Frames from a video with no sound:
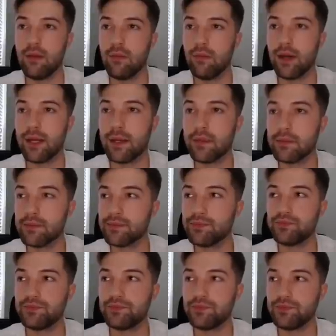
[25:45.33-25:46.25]
But
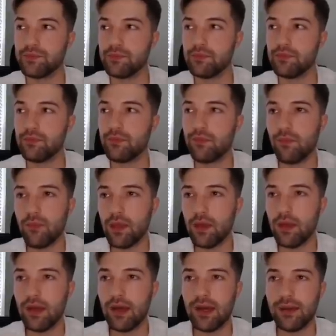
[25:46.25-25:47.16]

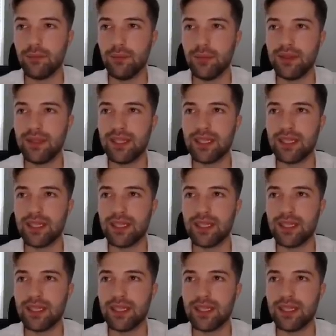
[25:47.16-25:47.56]
with